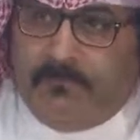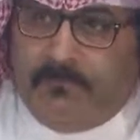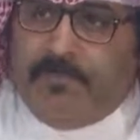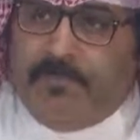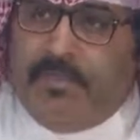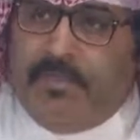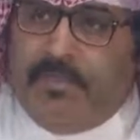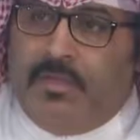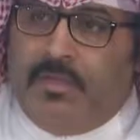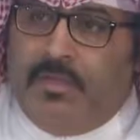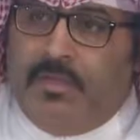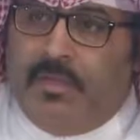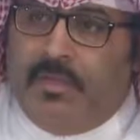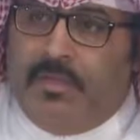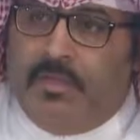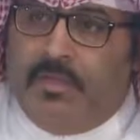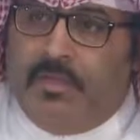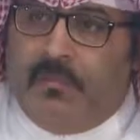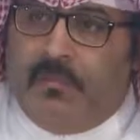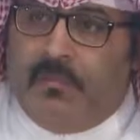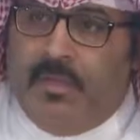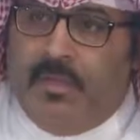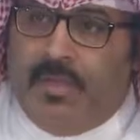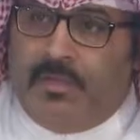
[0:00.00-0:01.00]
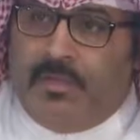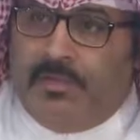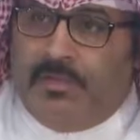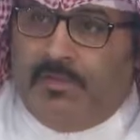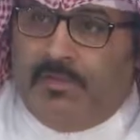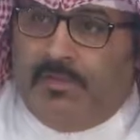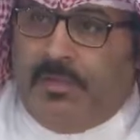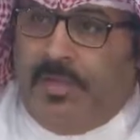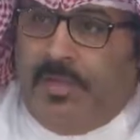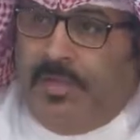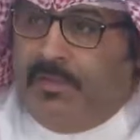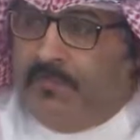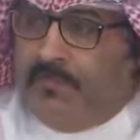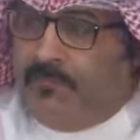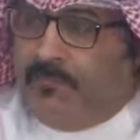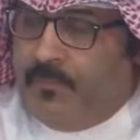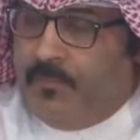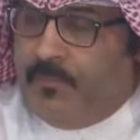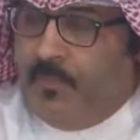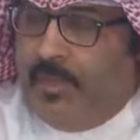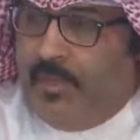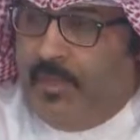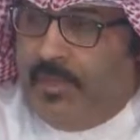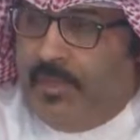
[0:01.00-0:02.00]
students with special
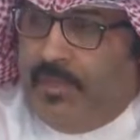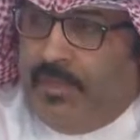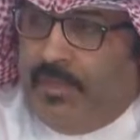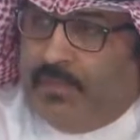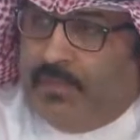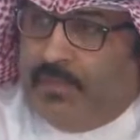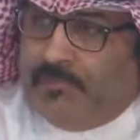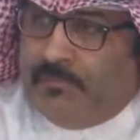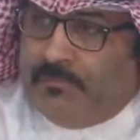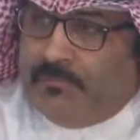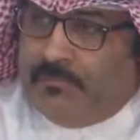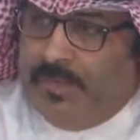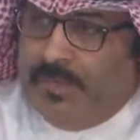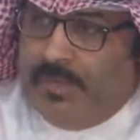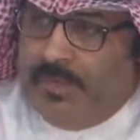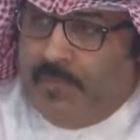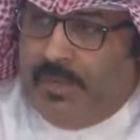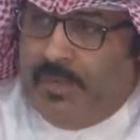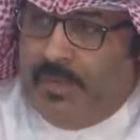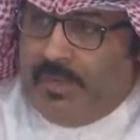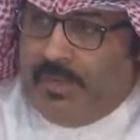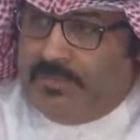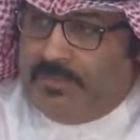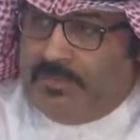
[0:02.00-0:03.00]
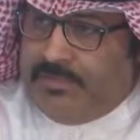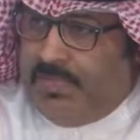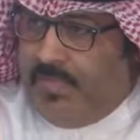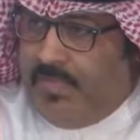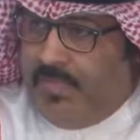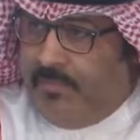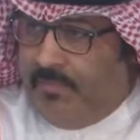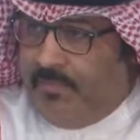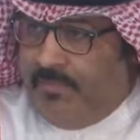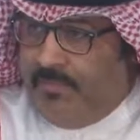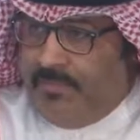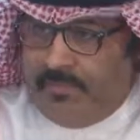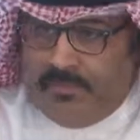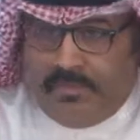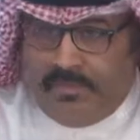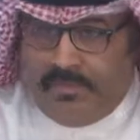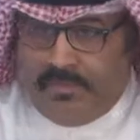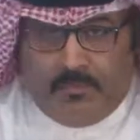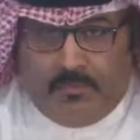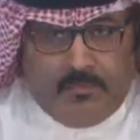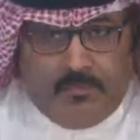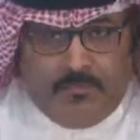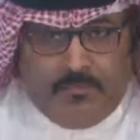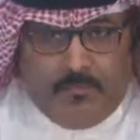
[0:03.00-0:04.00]
needs. But let me just
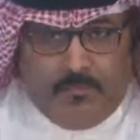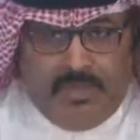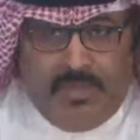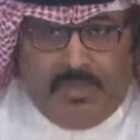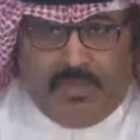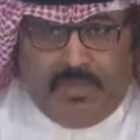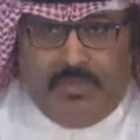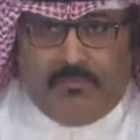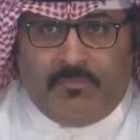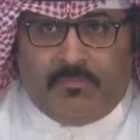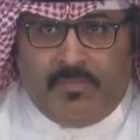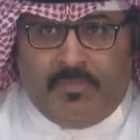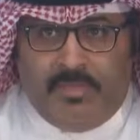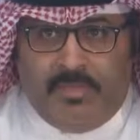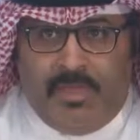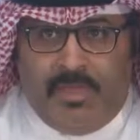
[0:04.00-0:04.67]
point out